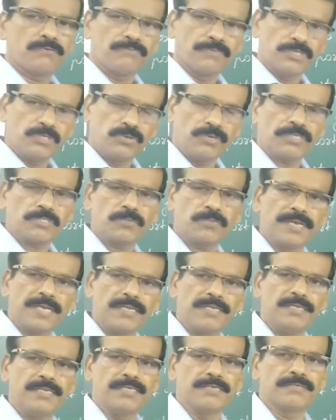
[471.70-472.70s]
which was
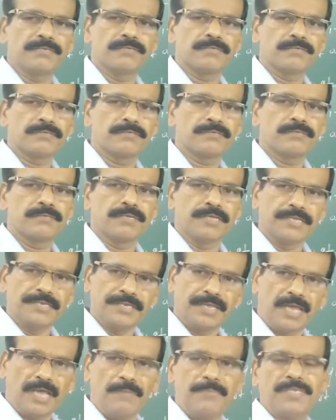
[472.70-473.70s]
mainly
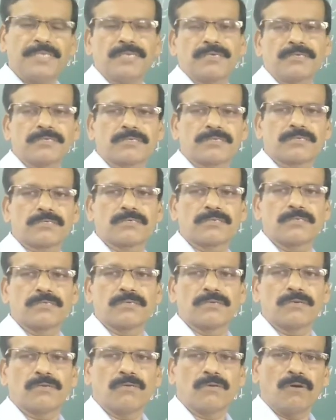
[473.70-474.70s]
inhabited
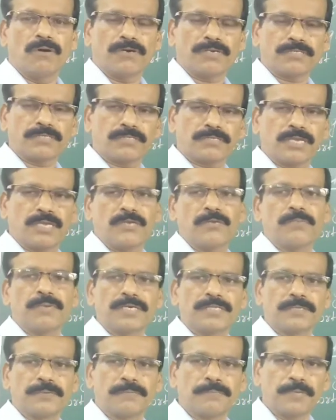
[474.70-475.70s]
or stayed
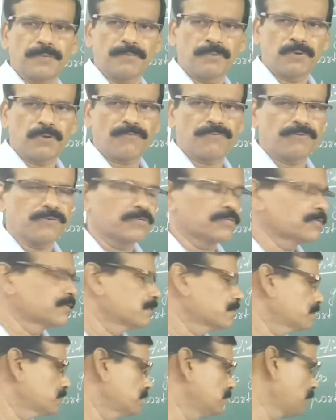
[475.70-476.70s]
by the people of
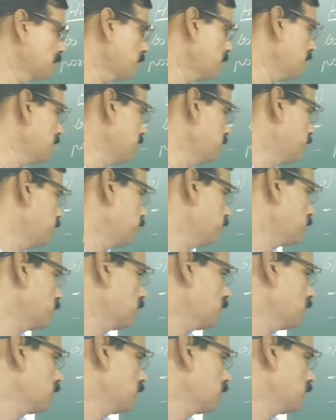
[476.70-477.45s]
Germany.